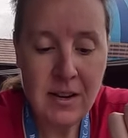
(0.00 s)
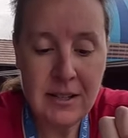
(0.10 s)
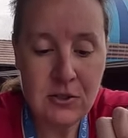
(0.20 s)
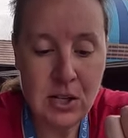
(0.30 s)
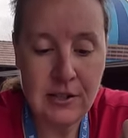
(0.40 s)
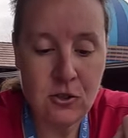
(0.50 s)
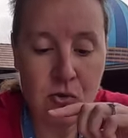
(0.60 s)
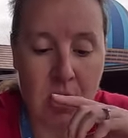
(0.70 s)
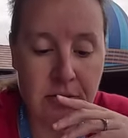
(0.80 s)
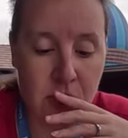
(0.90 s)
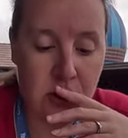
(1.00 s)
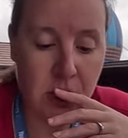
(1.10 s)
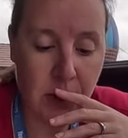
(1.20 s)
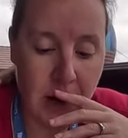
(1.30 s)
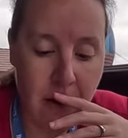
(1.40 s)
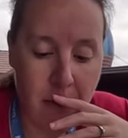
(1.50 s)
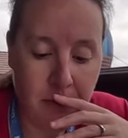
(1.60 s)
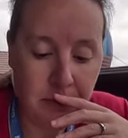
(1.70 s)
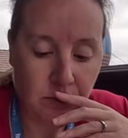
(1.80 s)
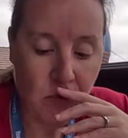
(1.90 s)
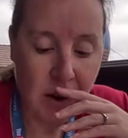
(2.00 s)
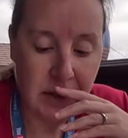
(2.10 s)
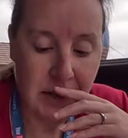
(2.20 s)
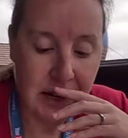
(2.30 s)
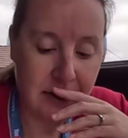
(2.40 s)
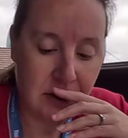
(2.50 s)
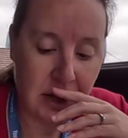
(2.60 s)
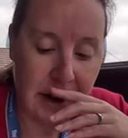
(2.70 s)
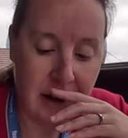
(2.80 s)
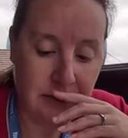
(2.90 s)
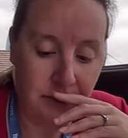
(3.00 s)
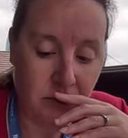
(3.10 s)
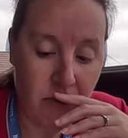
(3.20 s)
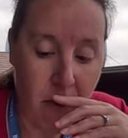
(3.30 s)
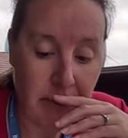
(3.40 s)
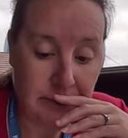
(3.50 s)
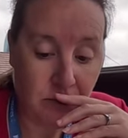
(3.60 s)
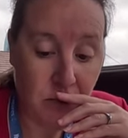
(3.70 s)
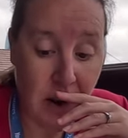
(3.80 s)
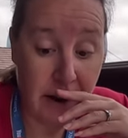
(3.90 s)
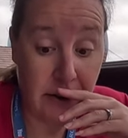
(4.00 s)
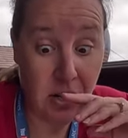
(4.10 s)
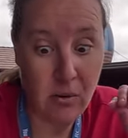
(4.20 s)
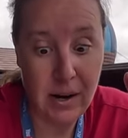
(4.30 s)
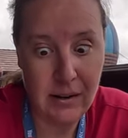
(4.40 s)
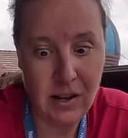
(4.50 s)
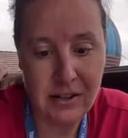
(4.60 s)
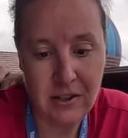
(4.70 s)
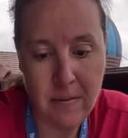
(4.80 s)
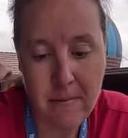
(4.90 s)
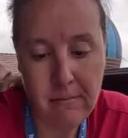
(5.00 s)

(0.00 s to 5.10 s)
It's got a crunch to it on the outside. Oh no, I like it.